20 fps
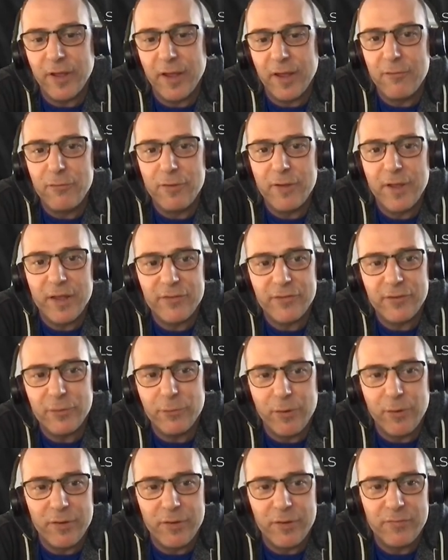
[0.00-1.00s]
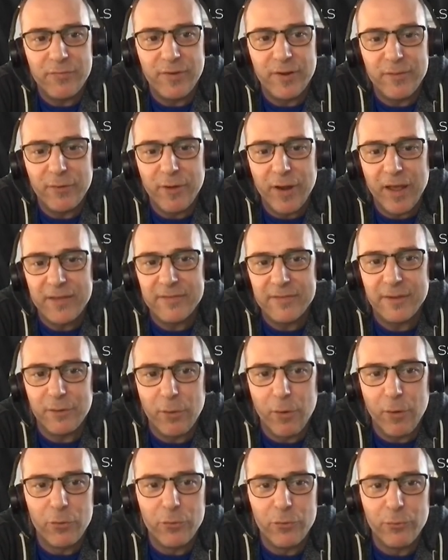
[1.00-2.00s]
Every SD1 flavor has
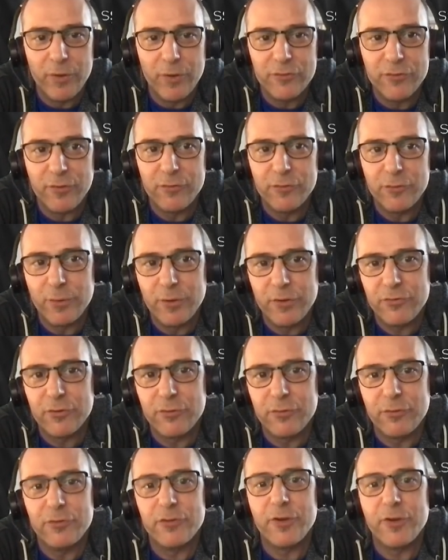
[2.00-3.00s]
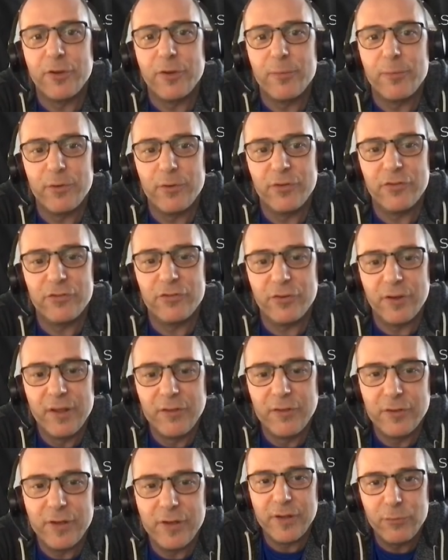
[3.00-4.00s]
their own ways of doing service composition.
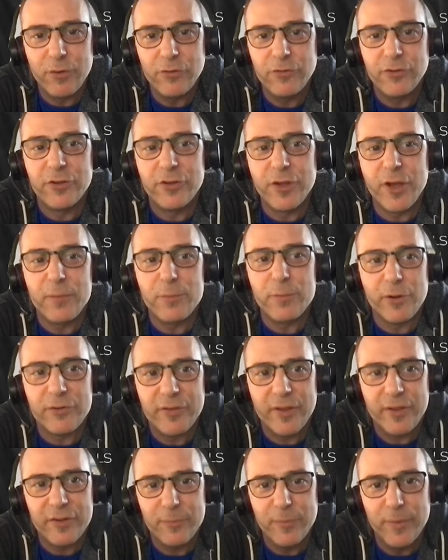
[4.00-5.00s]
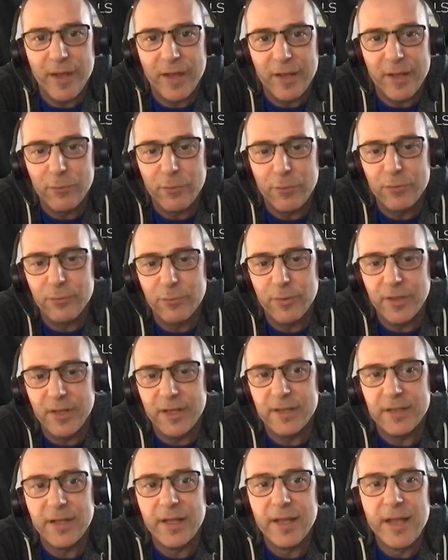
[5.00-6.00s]
So that was the thought process behind what we
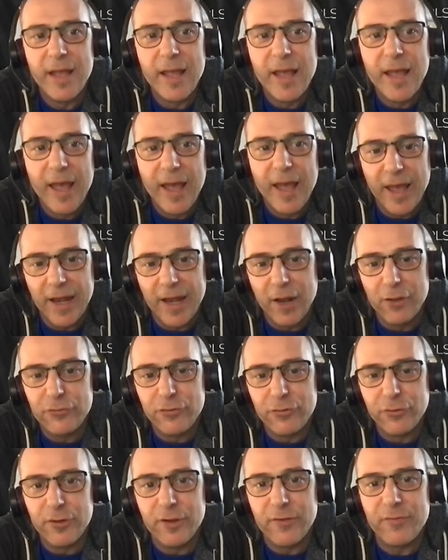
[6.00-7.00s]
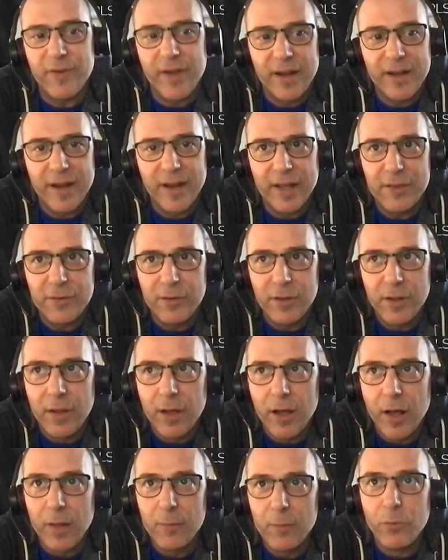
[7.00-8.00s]
did. And also the fact that
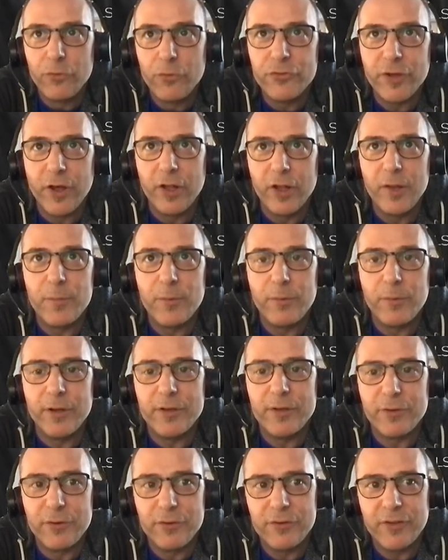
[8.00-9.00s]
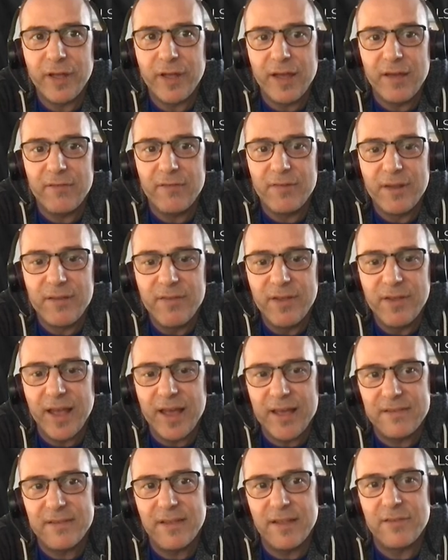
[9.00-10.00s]
almost all operators have
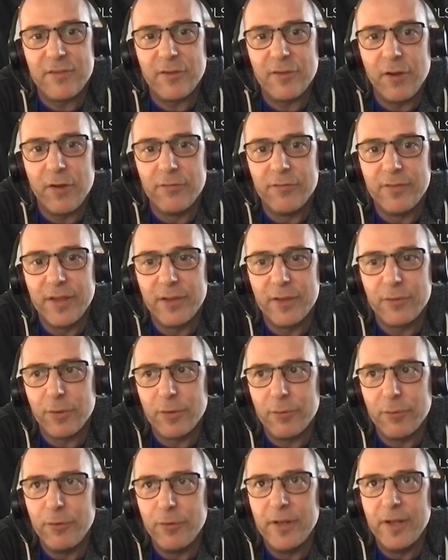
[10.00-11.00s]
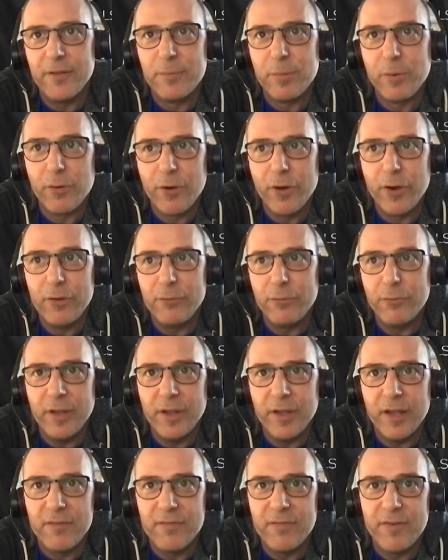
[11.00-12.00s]
living assets of network we deployed.
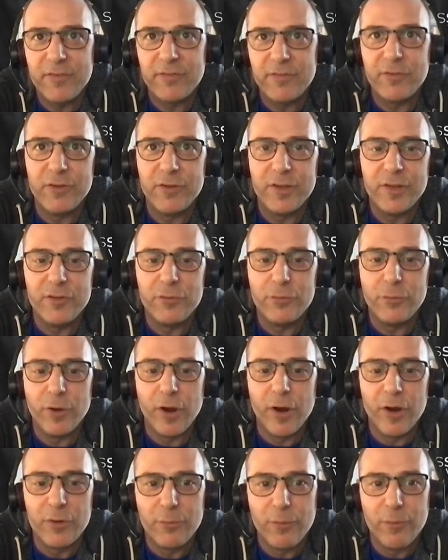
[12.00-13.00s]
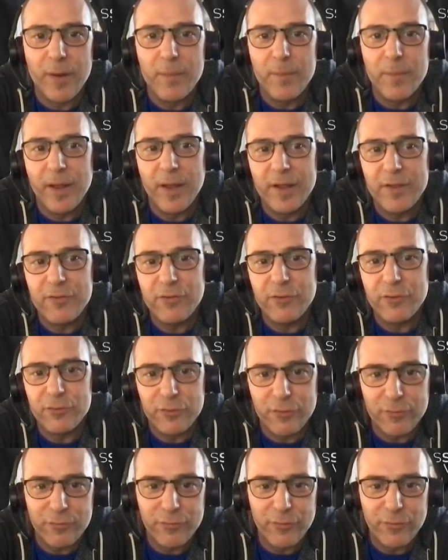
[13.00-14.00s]
We invested into hardware
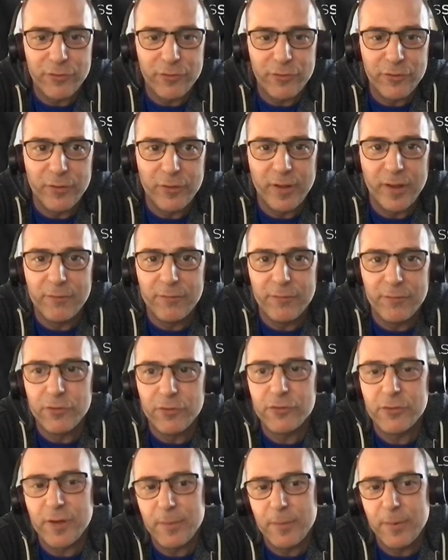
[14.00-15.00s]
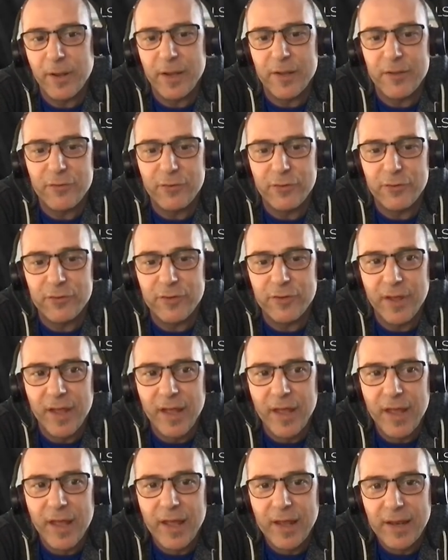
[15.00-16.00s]
appliances or physical virtual appliances.
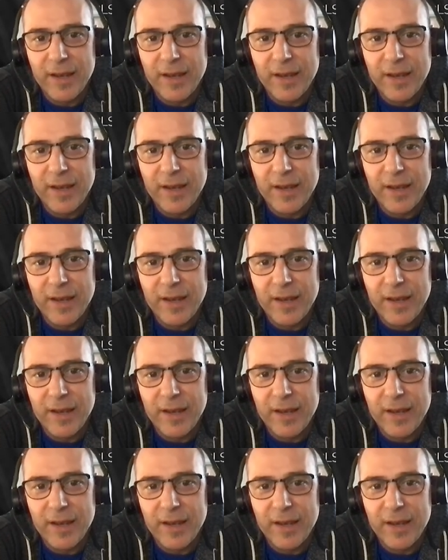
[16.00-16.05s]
